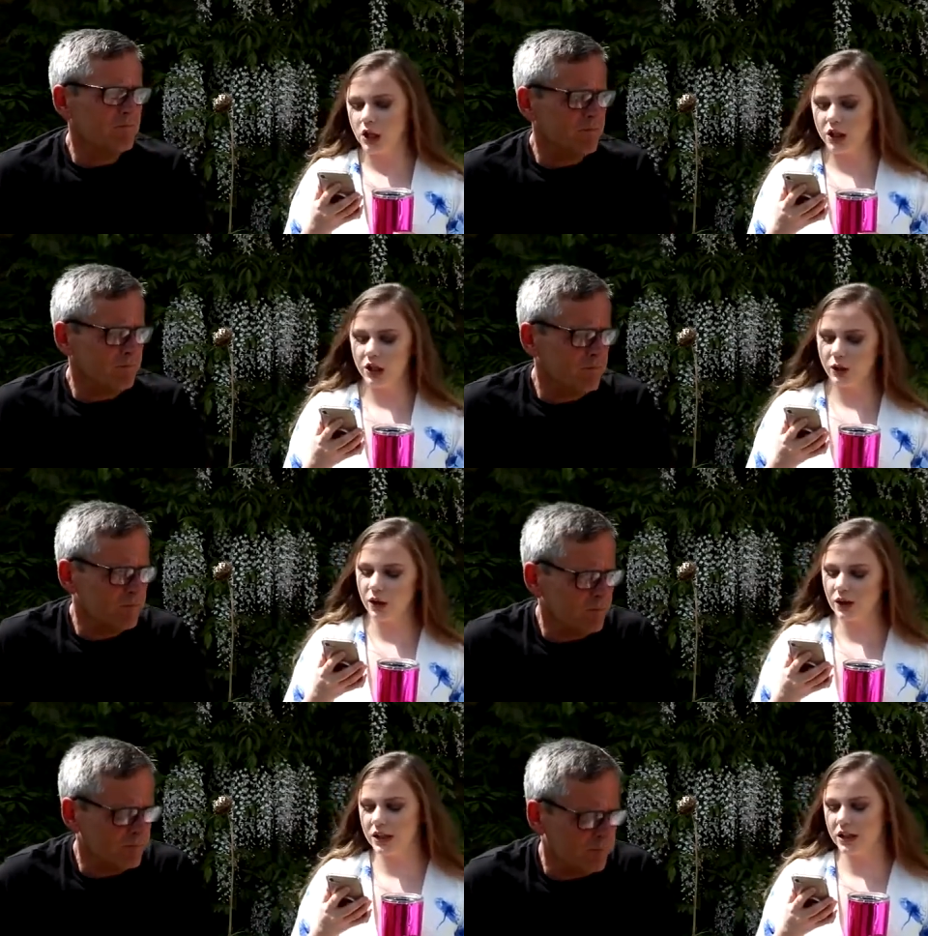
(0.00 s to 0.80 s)
Speaker 1: Do you
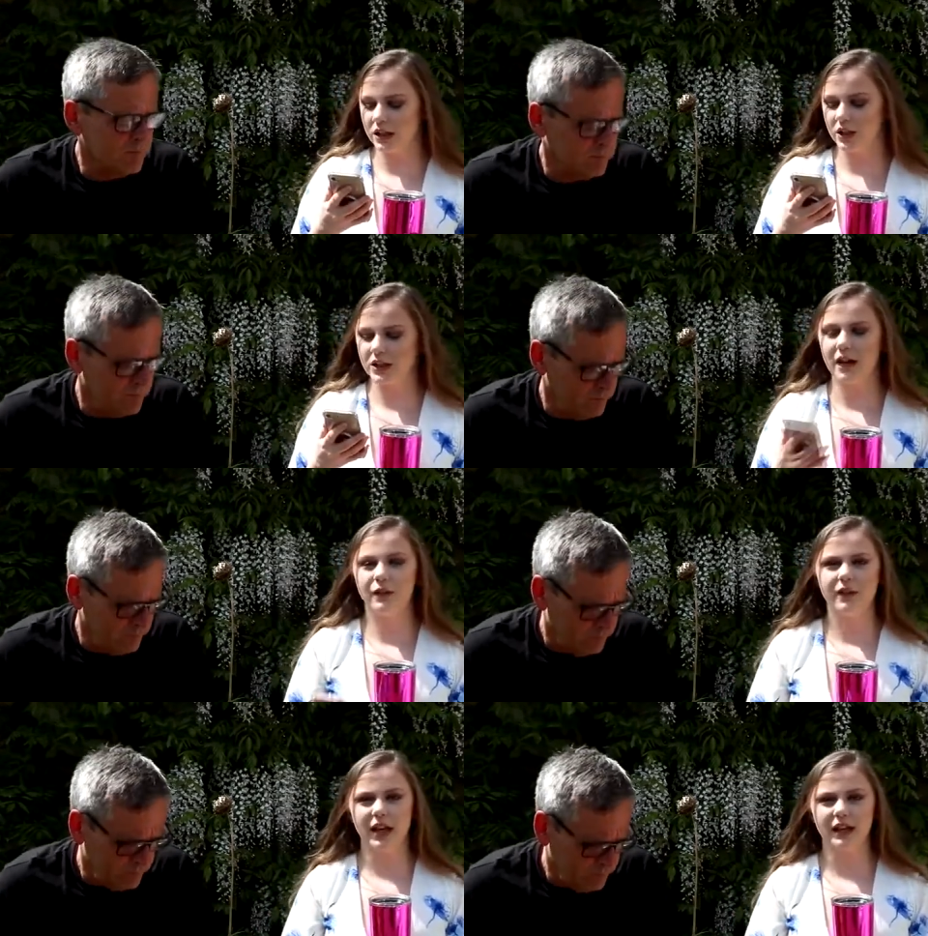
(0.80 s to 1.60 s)
consider
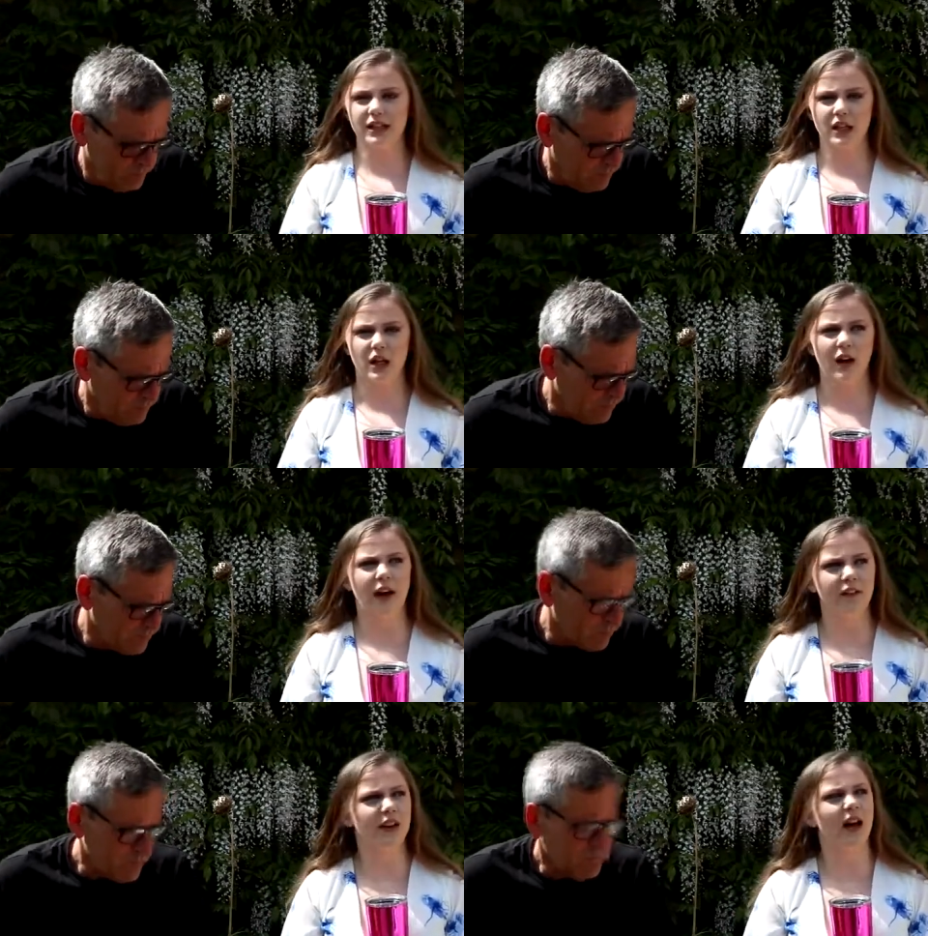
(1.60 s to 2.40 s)
yourself a daddy's girl? I
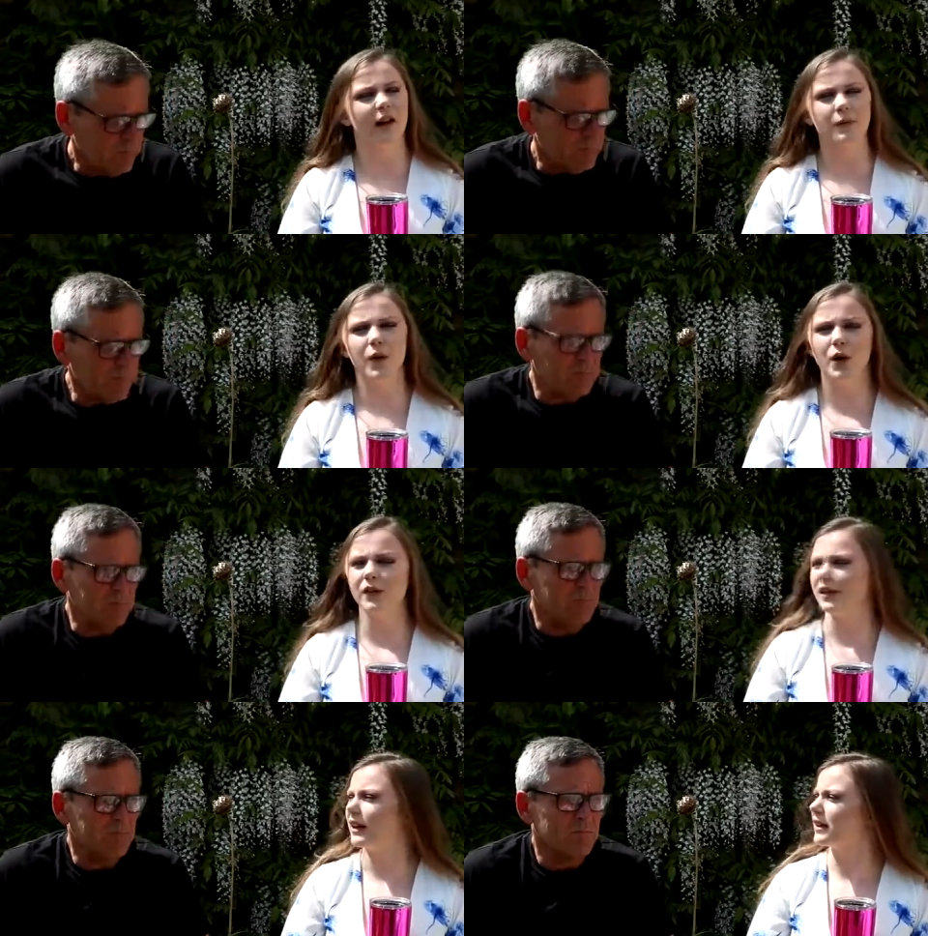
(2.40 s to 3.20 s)
think I am more of
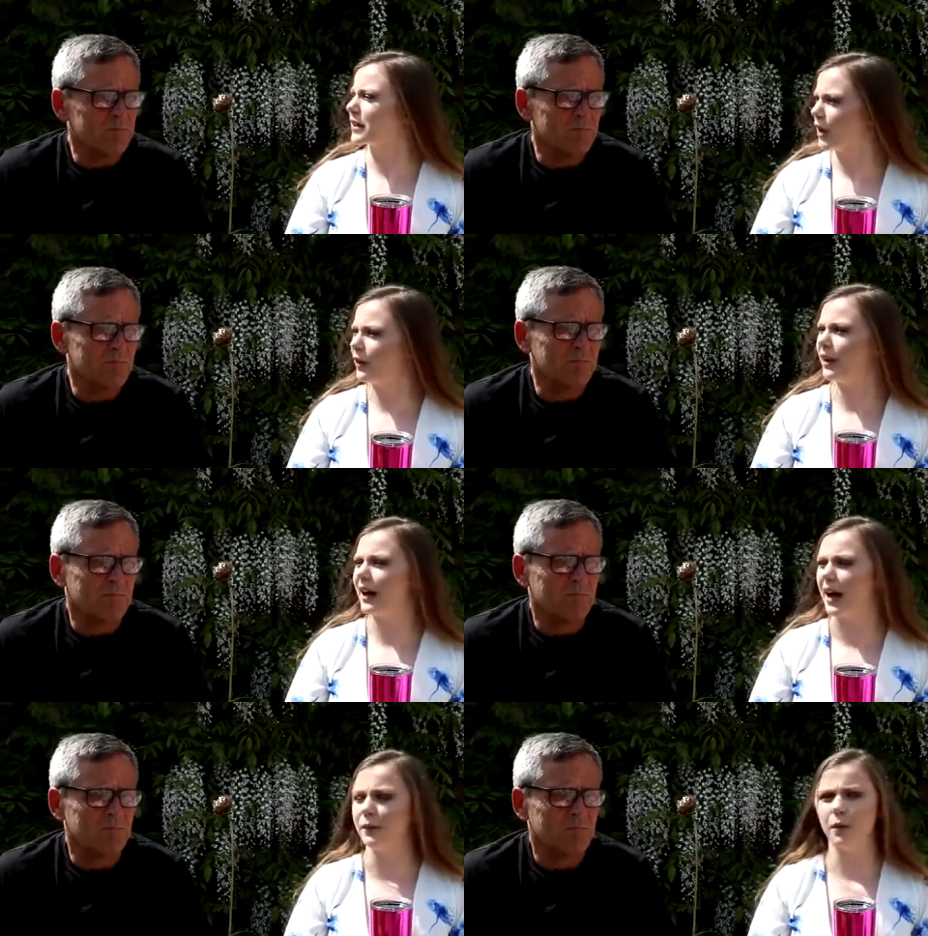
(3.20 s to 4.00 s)
a daddy's girl than I
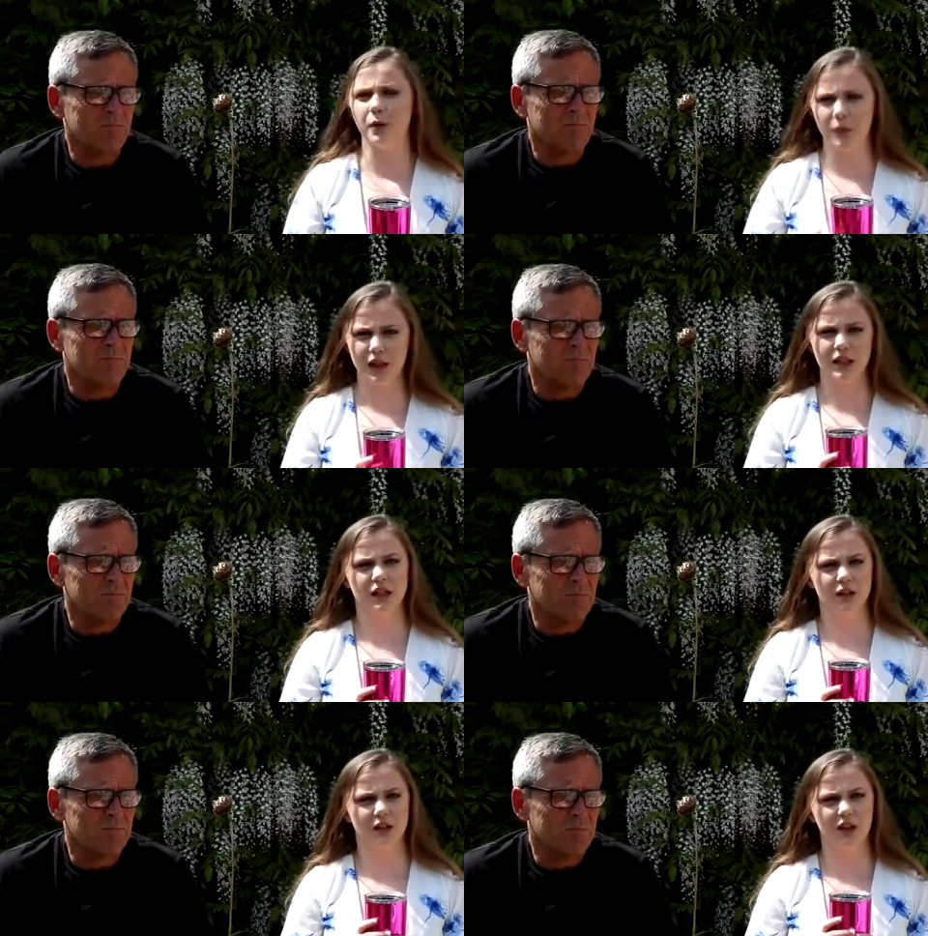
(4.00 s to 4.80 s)
am a mummy's
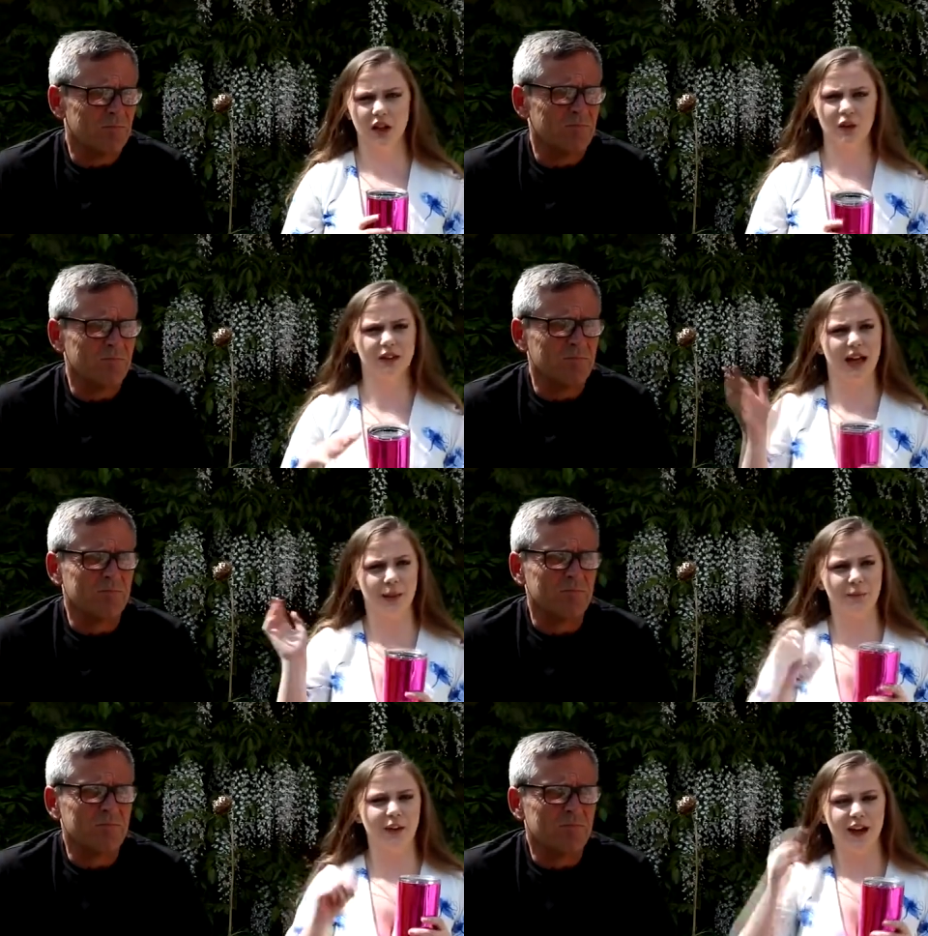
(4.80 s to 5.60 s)
girl
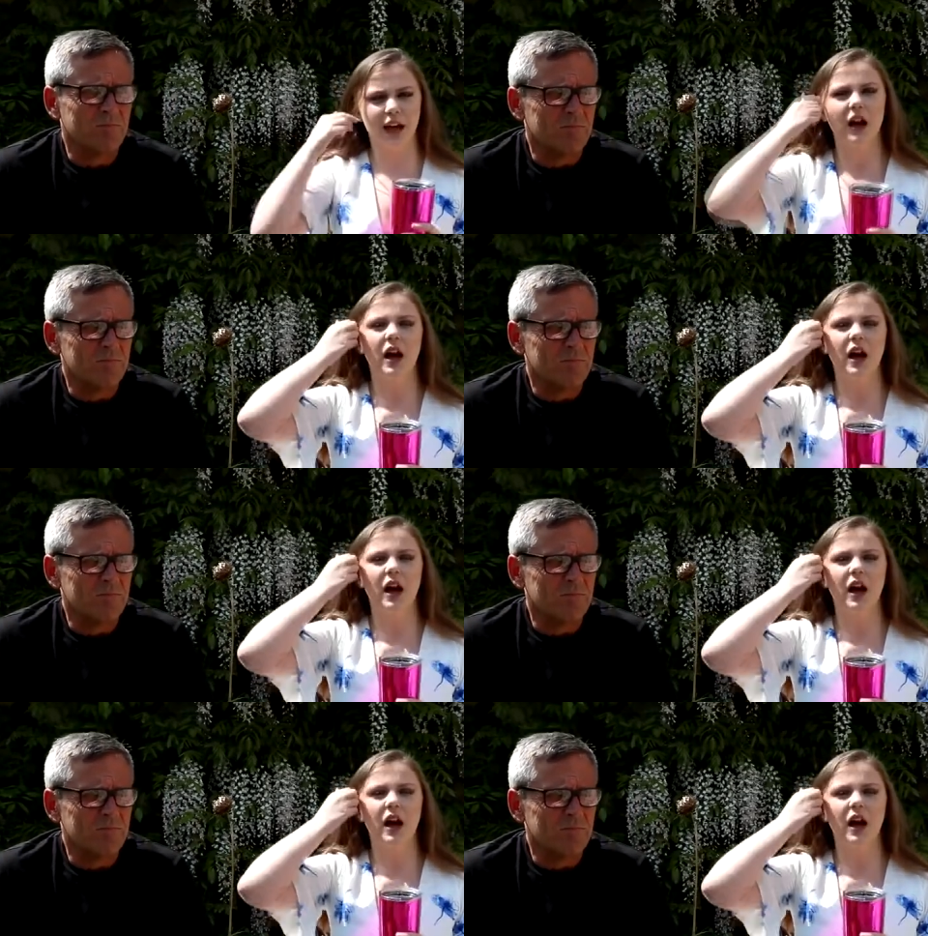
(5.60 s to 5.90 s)
type thing